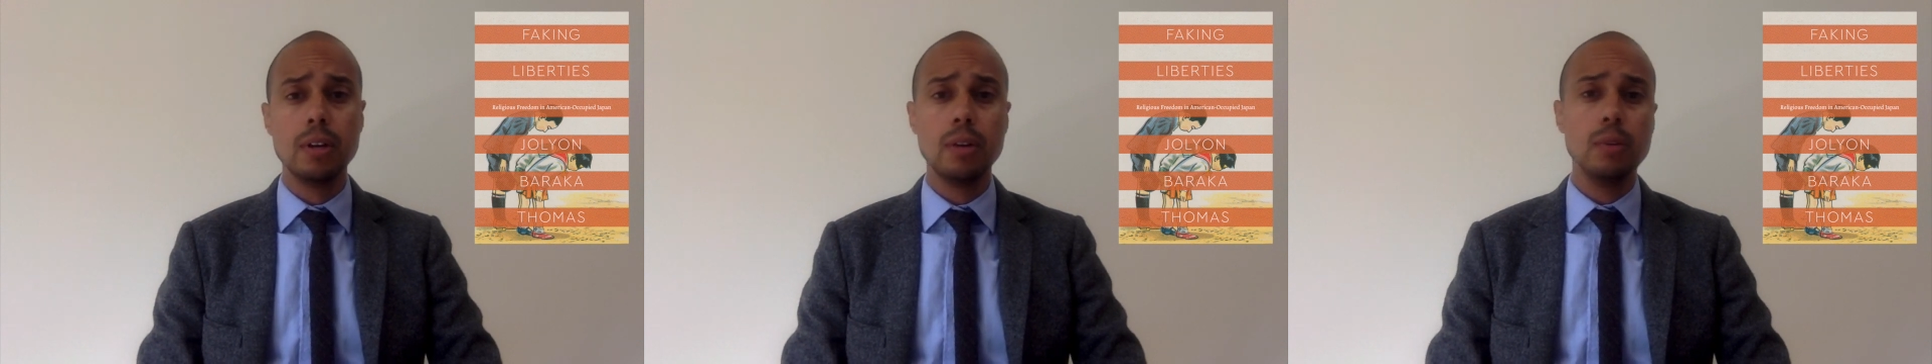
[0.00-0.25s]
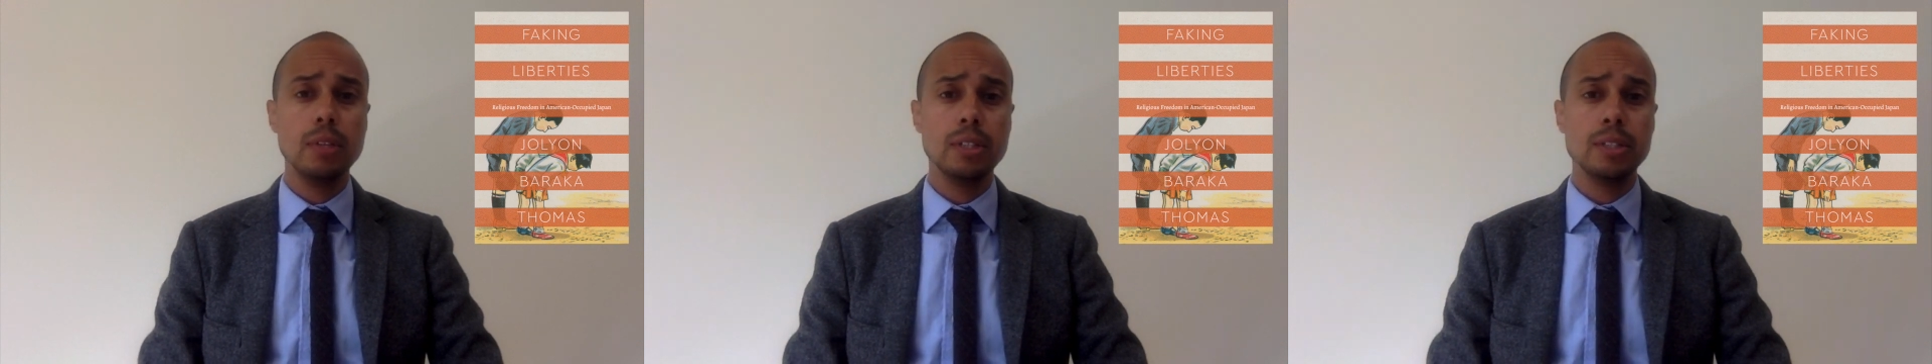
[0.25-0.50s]

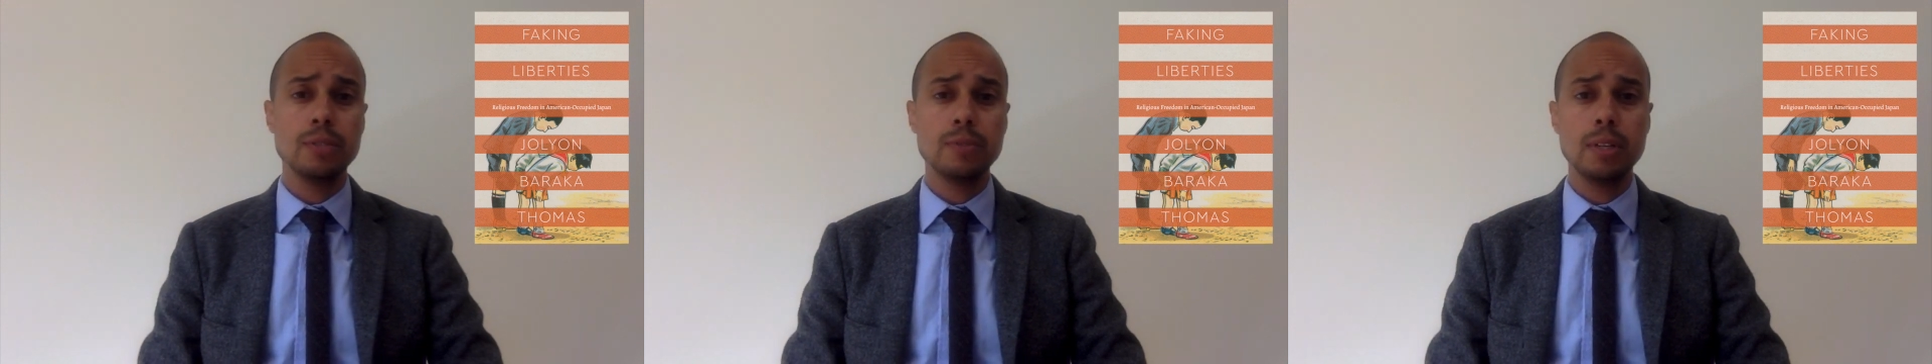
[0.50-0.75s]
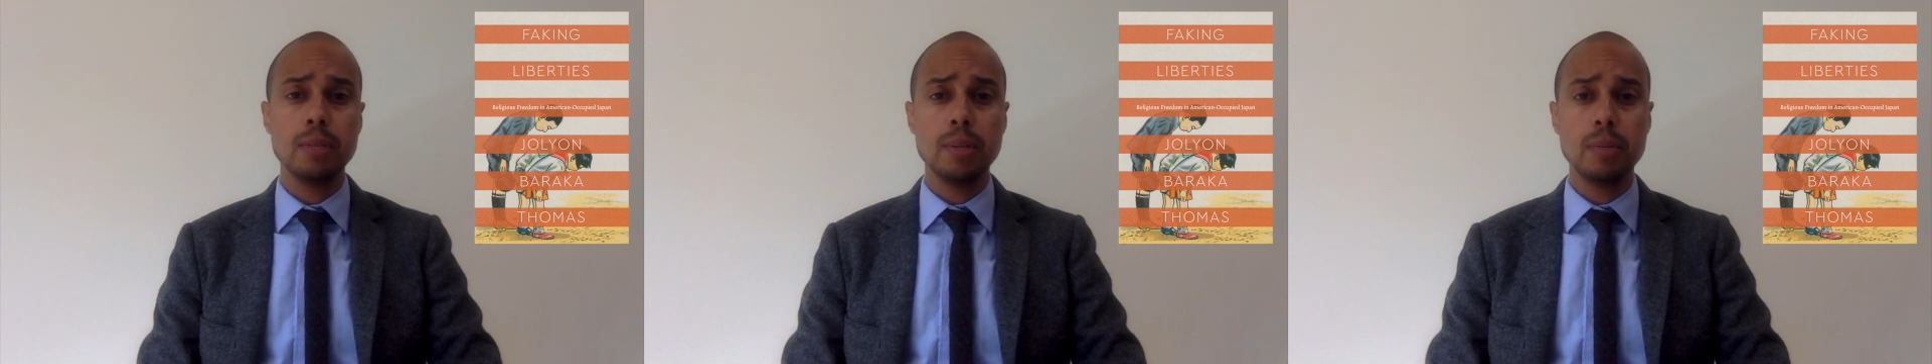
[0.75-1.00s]
religious
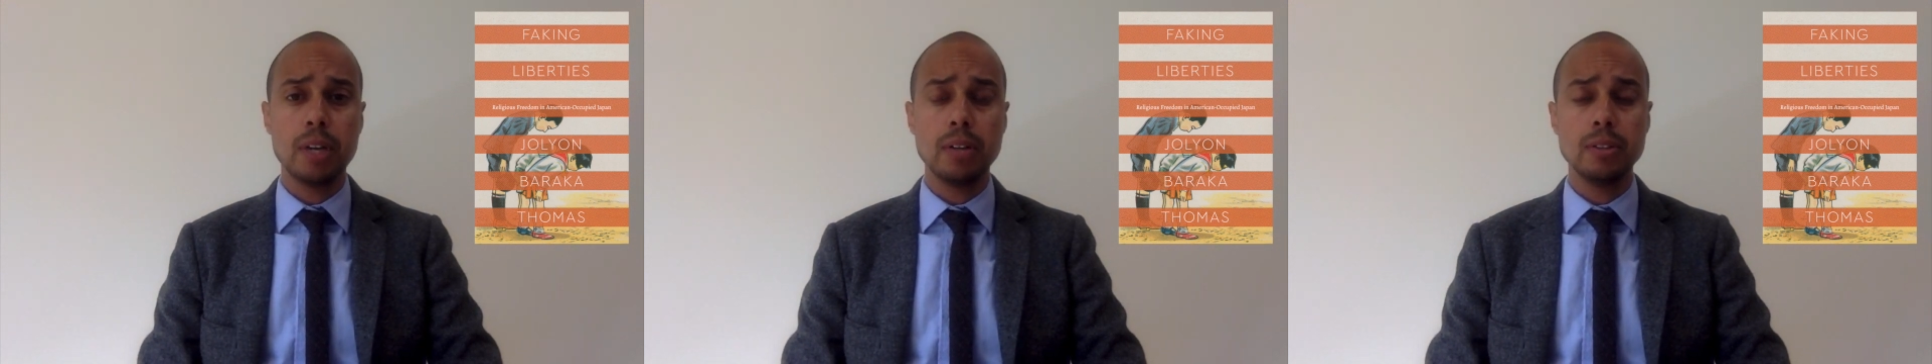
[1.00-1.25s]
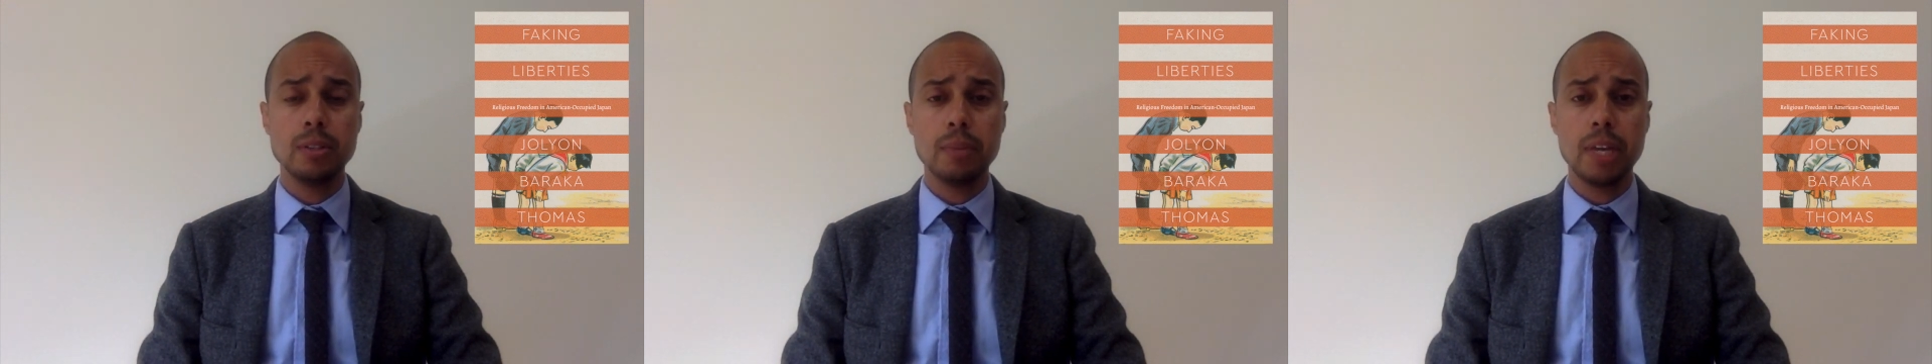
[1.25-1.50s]
freedom in
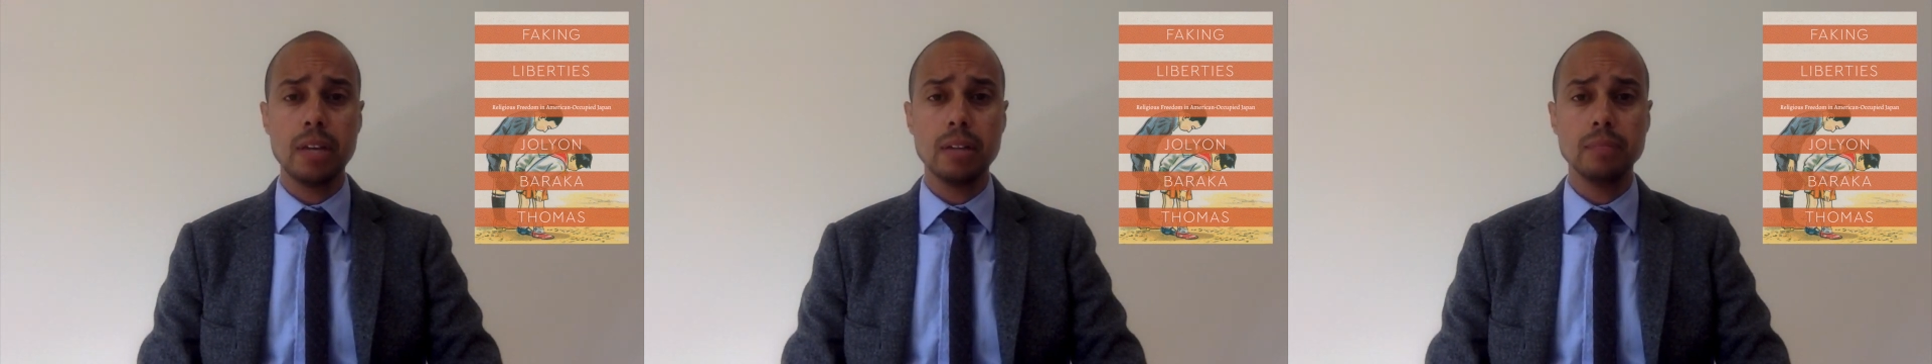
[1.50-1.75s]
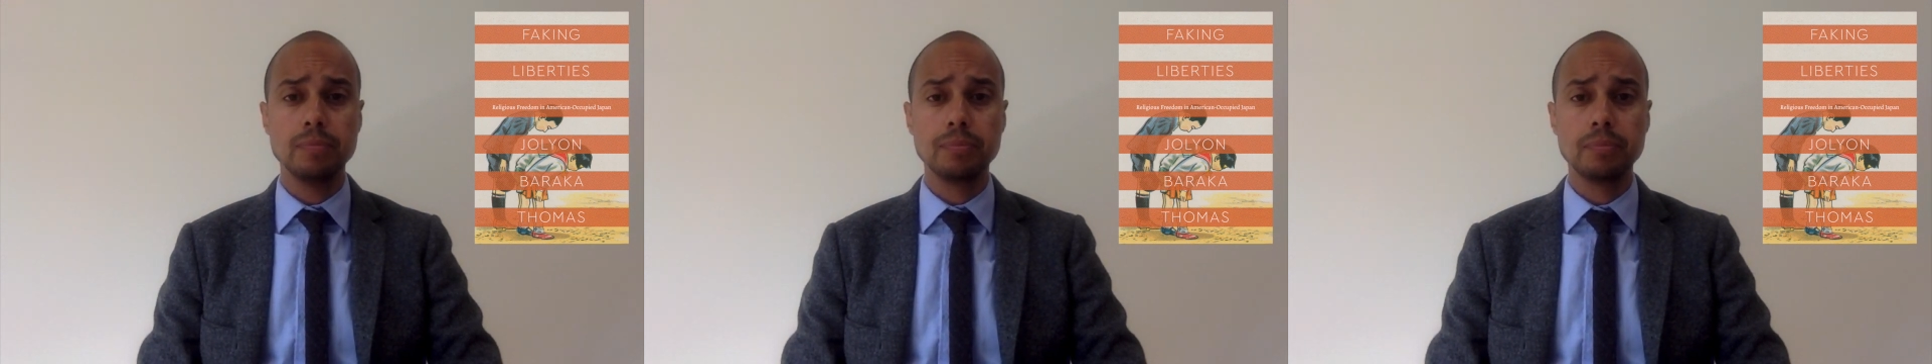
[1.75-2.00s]
modern Japan.